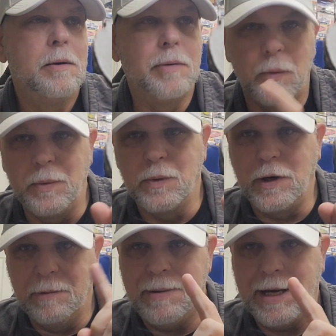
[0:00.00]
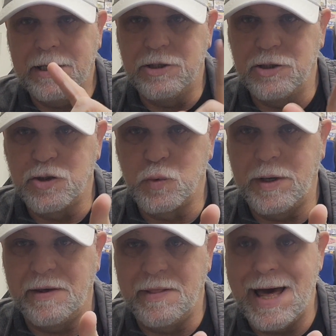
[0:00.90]
But we will get back into the
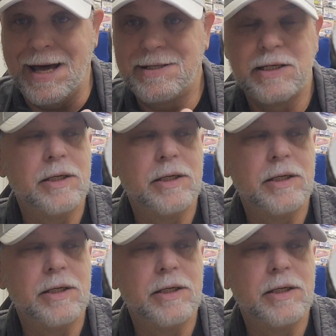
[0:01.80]
swing of that.